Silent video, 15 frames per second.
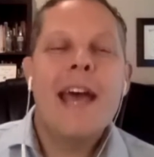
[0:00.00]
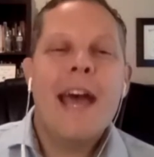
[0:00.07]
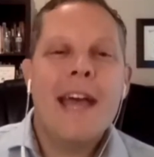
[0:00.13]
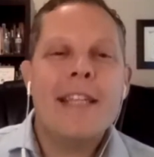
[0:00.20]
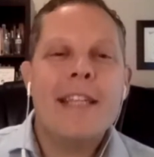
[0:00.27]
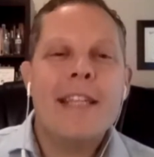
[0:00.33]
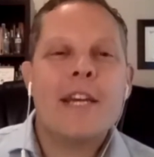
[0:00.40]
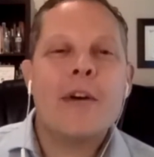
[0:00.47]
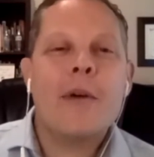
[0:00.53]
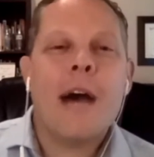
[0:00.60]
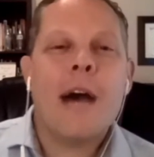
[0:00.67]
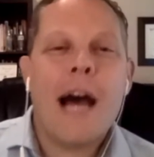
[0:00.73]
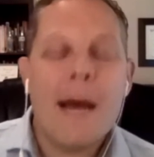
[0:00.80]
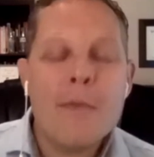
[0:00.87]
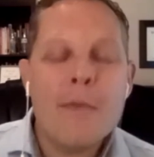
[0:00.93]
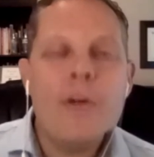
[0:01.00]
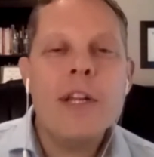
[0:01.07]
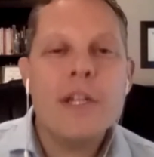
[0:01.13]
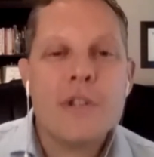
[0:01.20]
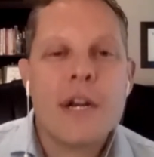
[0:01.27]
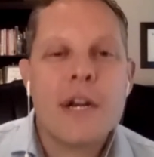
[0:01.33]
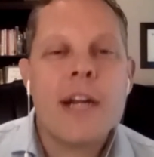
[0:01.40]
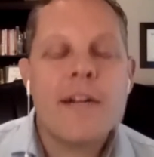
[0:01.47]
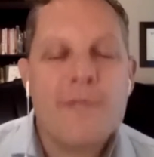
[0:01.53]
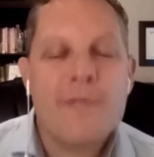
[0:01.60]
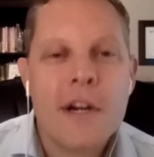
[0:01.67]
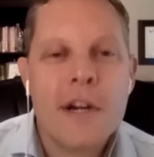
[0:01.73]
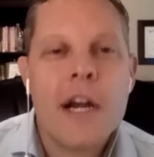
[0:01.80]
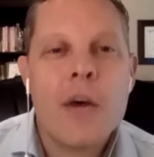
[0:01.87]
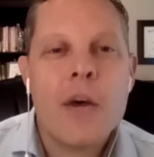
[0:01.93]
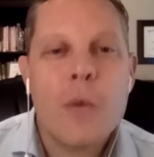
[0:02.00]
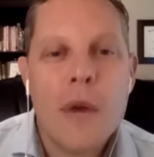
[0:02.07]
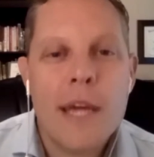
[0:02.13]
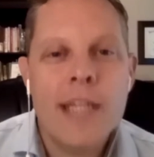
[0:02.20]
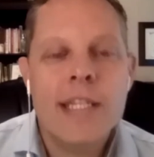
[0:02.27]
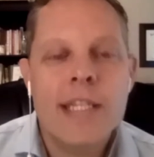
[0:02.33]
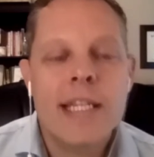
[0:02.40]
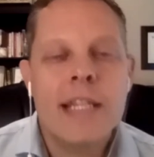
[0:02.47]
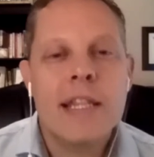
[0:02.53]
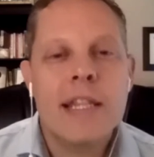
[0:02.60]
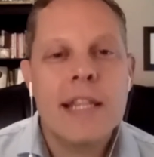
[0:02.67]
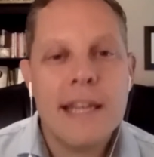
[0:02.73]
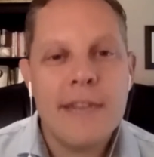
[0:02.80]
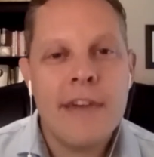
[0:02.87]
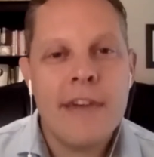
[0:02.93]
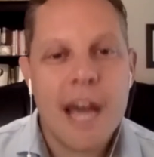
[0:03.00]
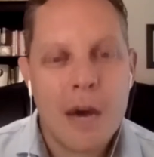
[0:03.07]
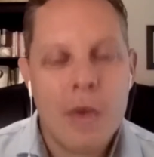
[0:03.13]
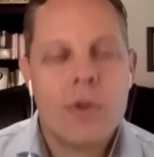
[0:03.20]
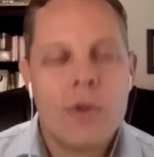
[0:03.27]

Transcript: And so I'm really trying to figure out ways to live out